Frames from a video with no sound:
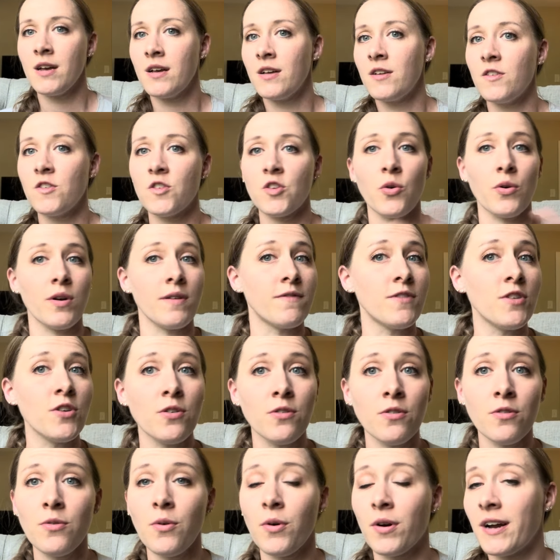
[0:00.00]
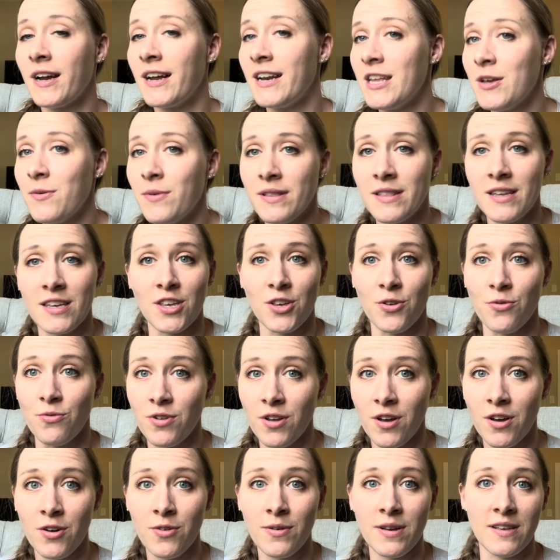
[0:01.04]
So if you or anyone that you
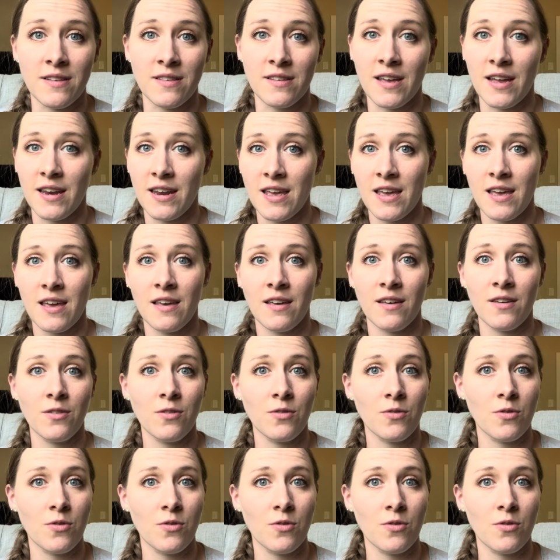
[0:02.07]
know is getting